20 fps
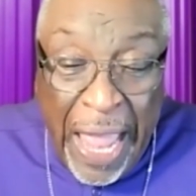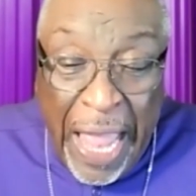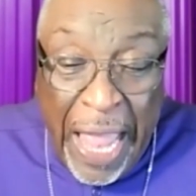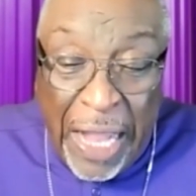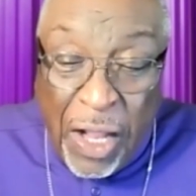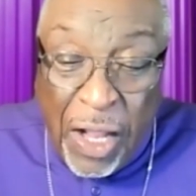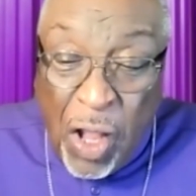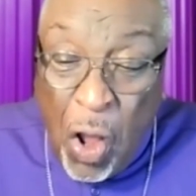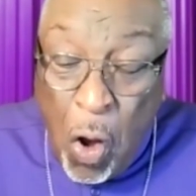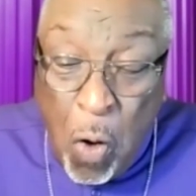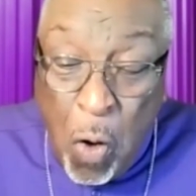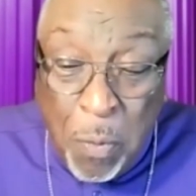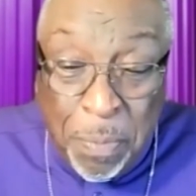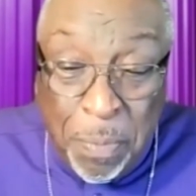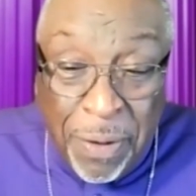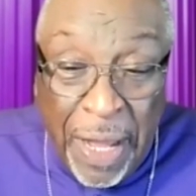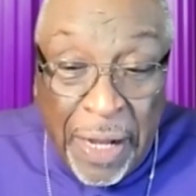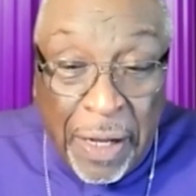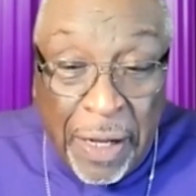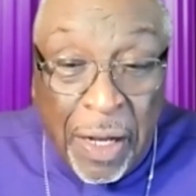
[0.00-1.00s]
and
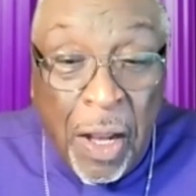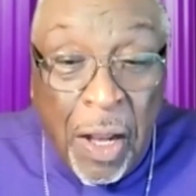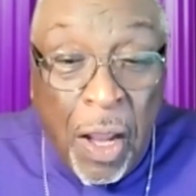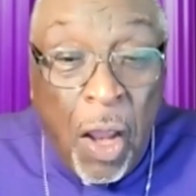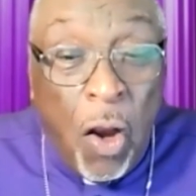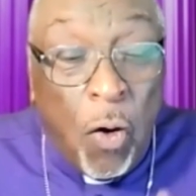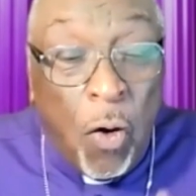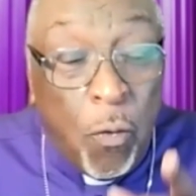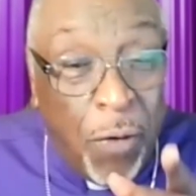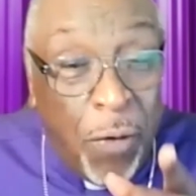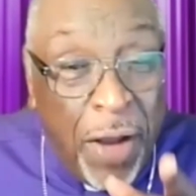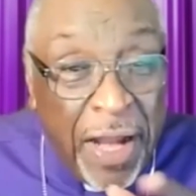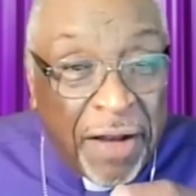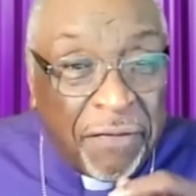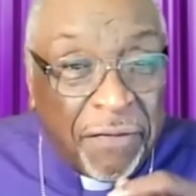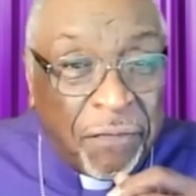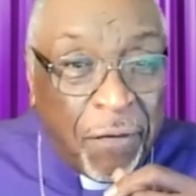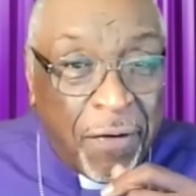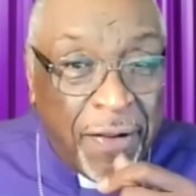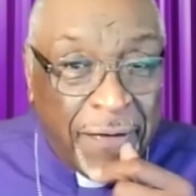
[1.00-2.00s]
cold-blooded.
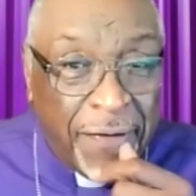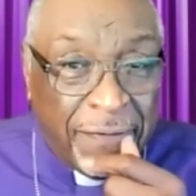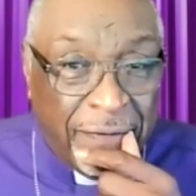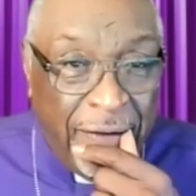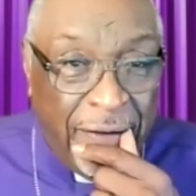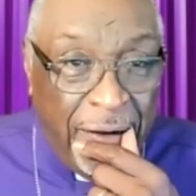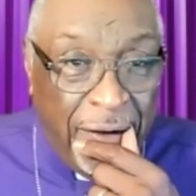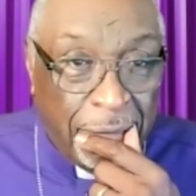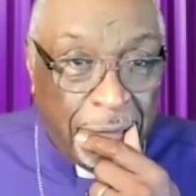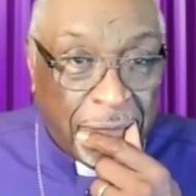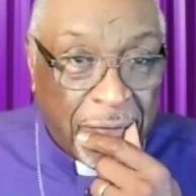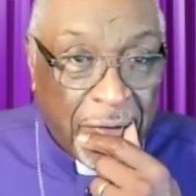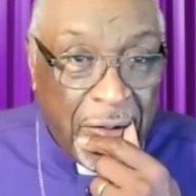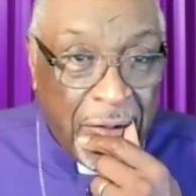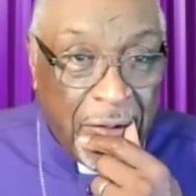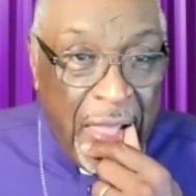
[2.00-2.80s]
Read it for yourself.